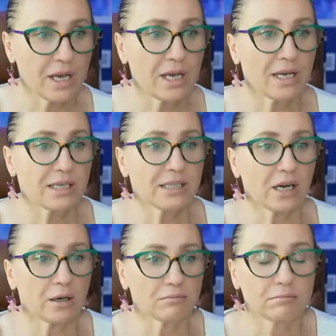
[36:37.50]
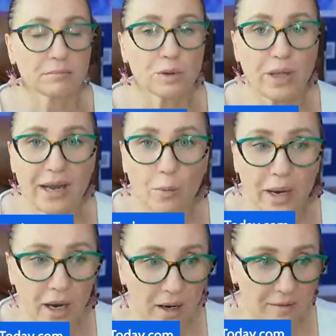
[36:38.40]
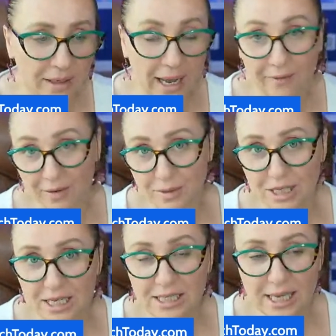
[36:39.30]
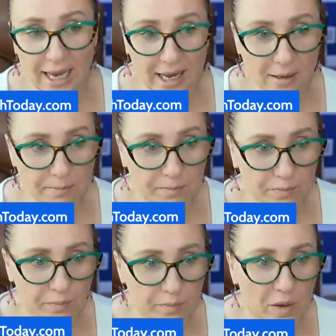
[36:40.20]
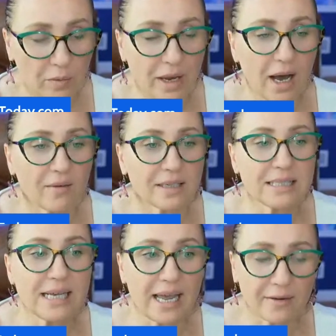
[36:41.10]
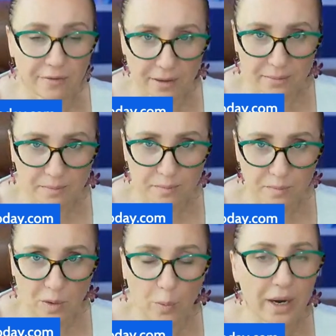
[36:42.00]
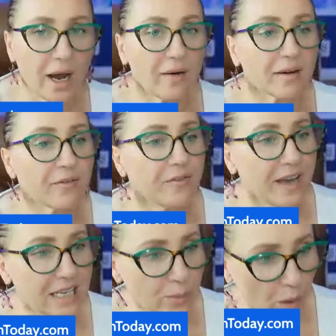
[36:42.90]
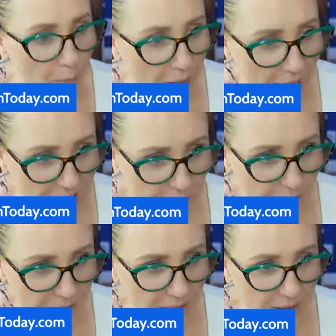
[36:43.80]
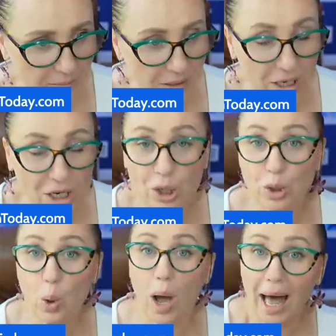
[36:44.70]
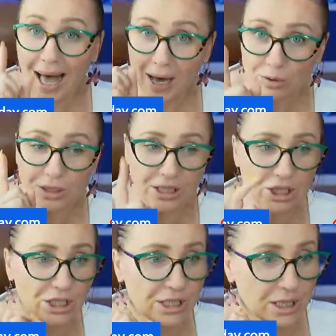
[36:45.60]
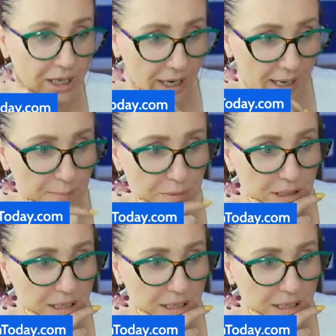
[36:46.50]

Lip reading: So today we cover FMCSA, we cover SAFER, we cover Facebook prospecting, your outreach script,